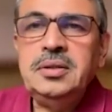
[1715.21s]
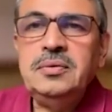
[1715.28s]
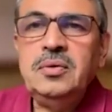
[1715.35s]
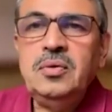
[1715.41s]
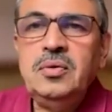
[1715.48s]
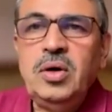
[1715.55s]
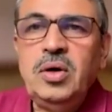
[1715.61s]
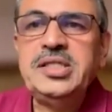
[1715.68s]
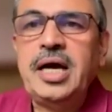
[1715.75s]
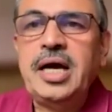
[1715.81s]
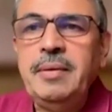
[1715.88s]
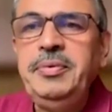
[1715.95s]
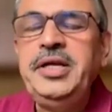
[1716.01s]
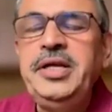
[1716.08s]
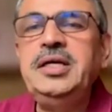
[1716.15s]
what's
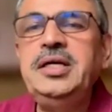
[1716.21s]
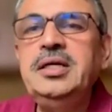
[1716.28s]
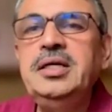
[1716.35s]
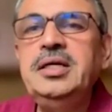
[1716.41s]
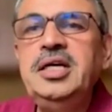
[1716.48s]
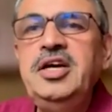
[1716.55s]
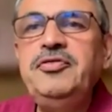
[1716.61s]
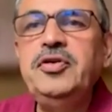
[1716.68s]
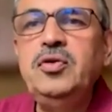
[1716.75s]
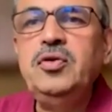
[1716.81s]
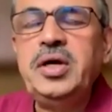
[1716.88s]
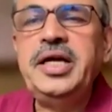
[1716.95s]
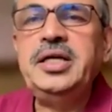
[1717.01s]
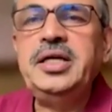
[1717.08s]
happening if you look at